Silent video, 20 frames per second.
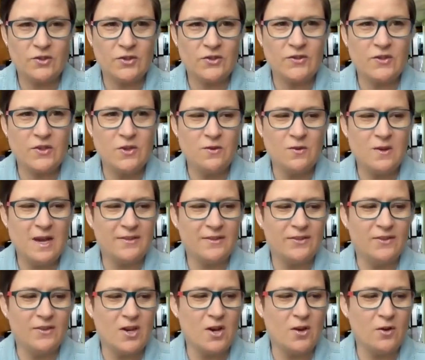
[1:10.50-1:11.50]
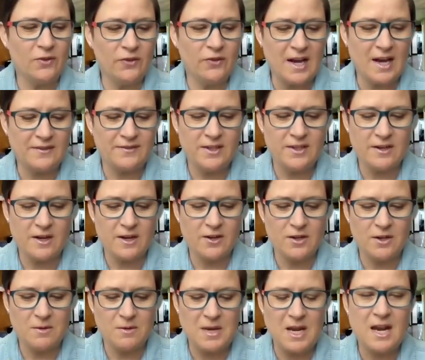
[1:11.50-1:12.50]
Just so you guys know, Tatii and I are
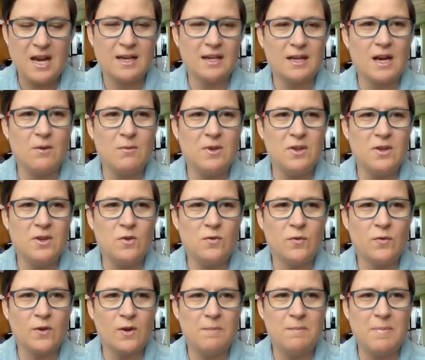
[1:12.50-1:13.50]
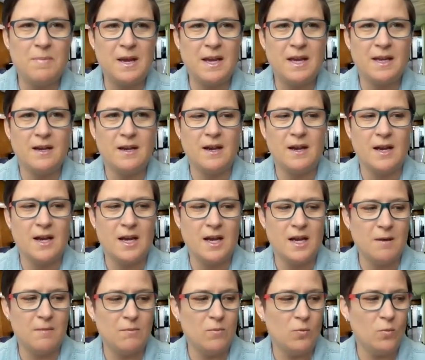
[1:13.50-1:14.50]
going to be hanging out with you for a bit.
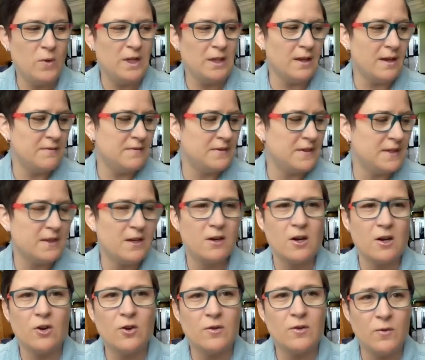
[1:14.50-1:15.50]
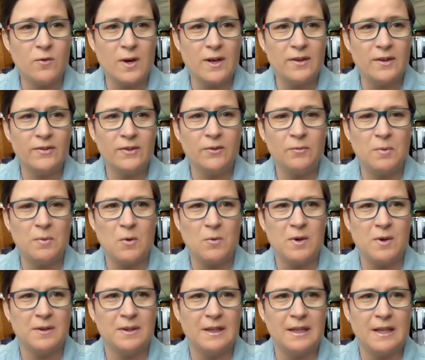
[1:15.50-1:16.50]
We love to hear our own voices, but
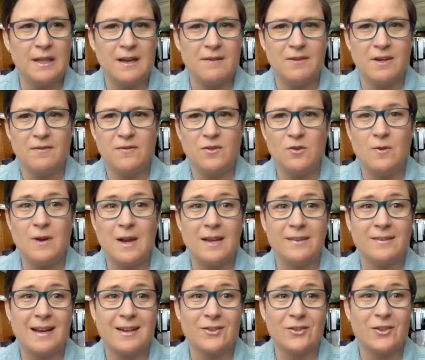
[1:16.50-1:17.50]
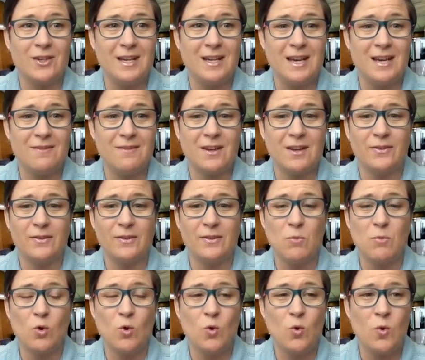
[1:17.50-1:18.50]
we would love it if you guys actually gave us
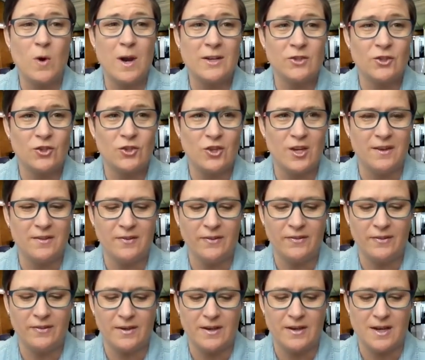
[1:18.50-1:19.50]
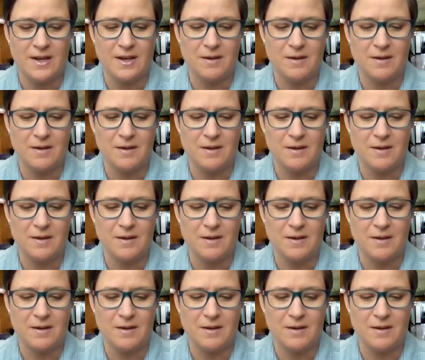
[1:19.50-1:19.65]
some questions.